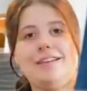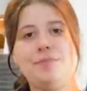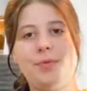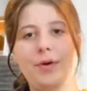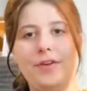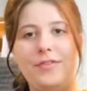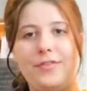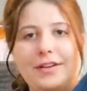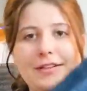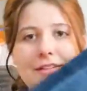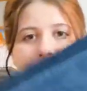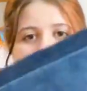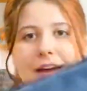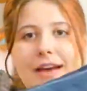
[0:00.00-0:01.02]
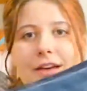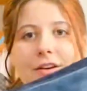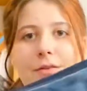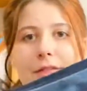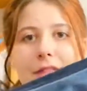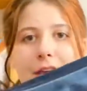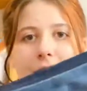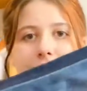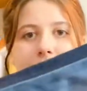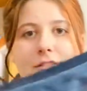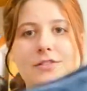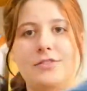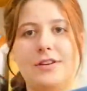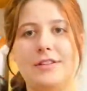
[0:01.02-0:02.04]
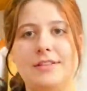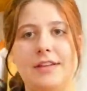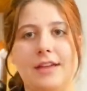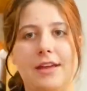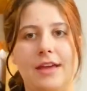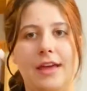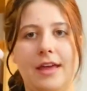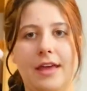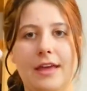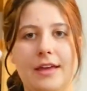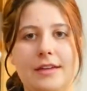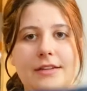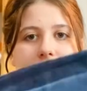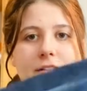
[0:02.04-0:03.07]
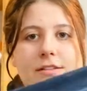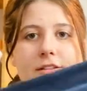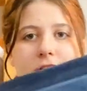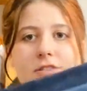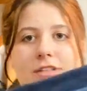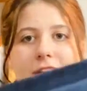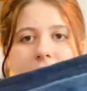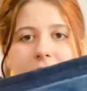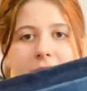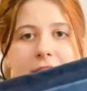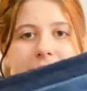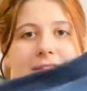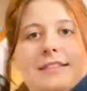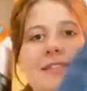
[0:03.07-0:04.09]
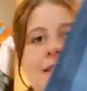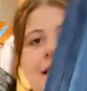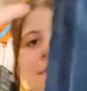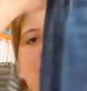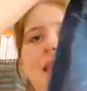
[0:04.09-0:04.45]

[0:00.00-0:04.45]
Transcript: boyfriend style with like distressing, and it's just kind of like a slim